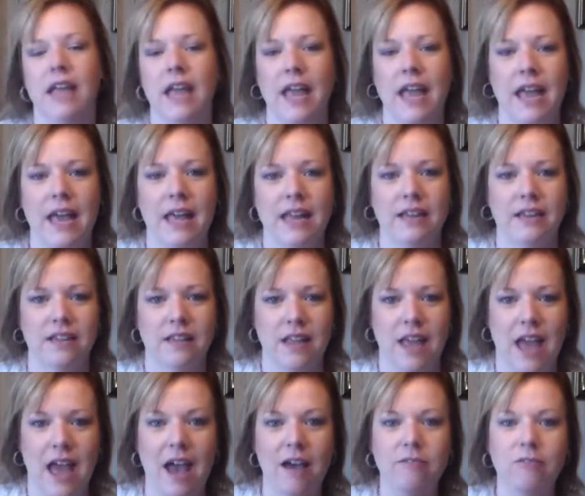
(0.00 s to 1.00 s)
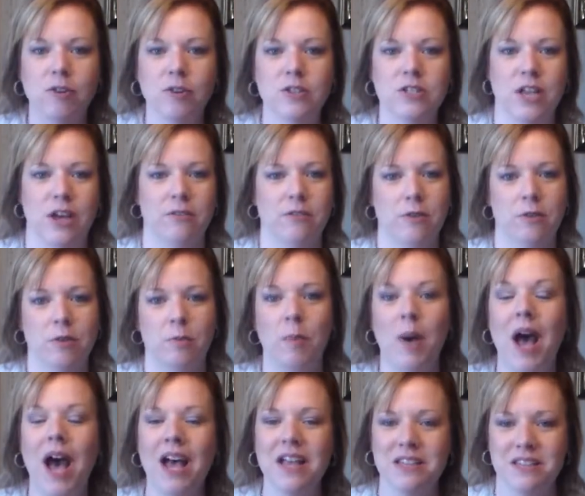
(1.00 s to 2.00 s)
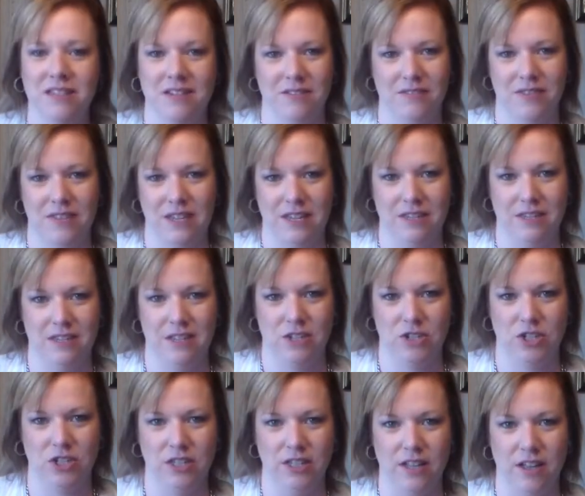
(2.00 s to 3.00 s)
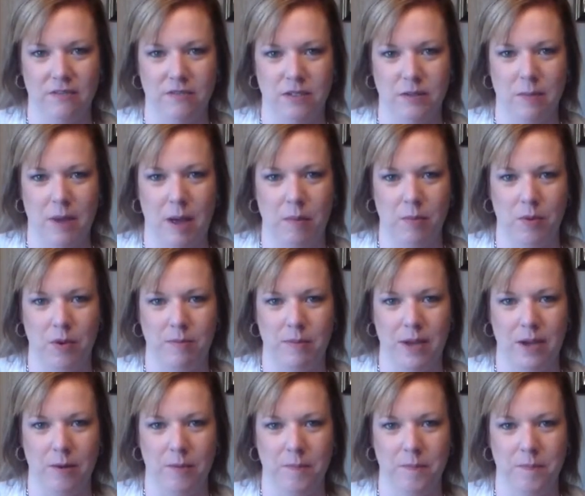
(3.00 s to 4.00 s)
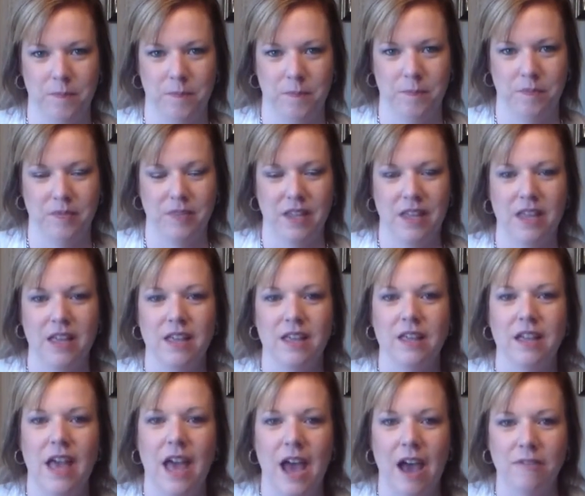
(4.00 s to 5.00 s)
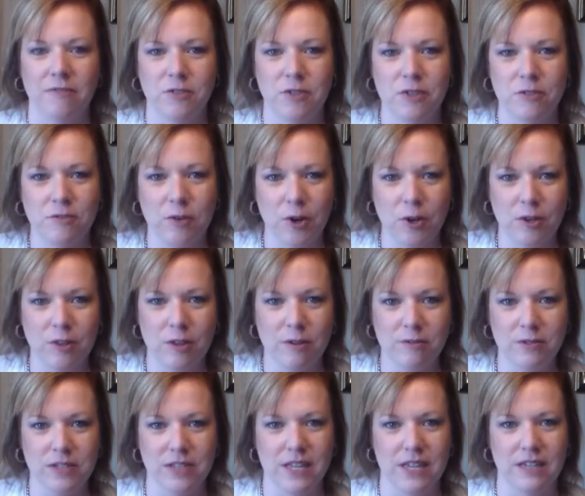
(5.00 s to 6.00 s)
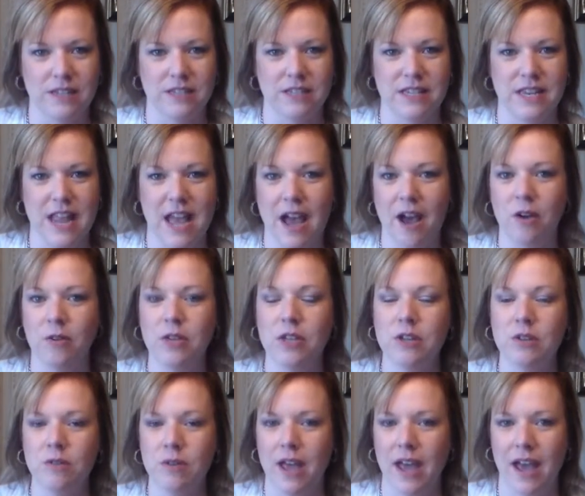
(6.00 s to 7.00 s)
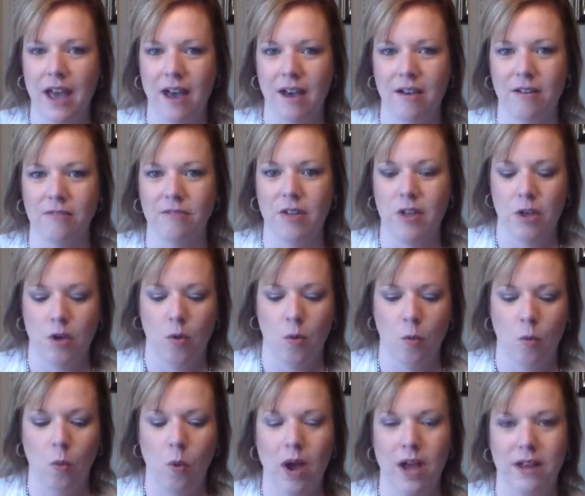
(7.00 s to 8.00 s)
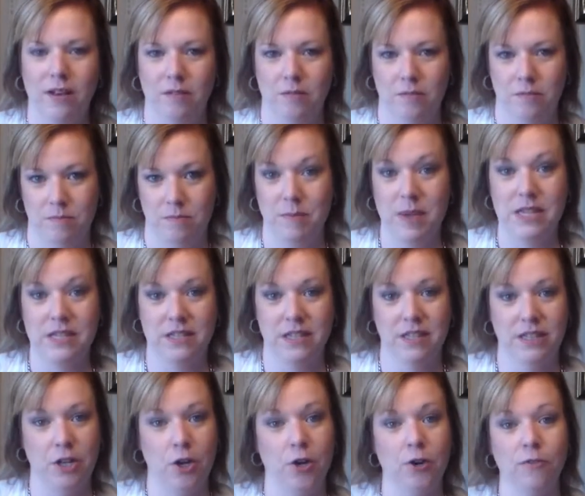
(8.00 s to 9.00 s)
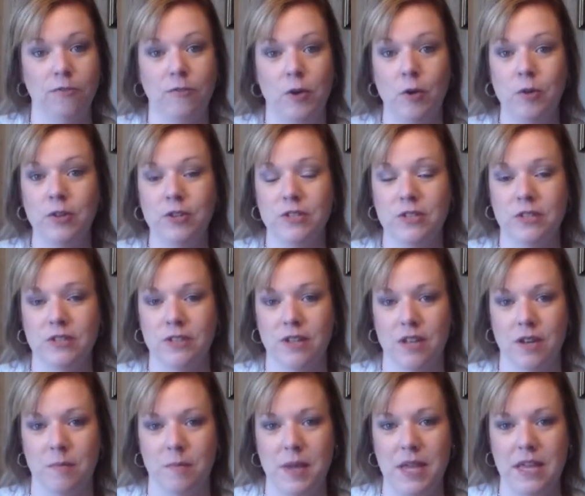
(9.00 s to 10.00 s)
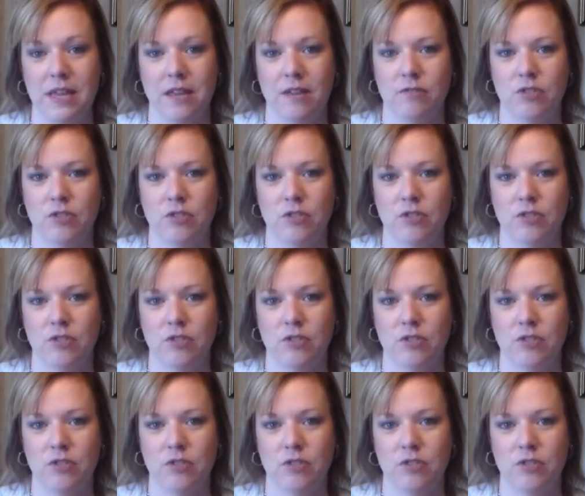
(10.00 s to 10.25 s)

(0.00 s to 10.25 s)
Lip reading: And have her tell you the positive things that she loves about Premier. After you've heard those things, now you have what basically her focus is going to be.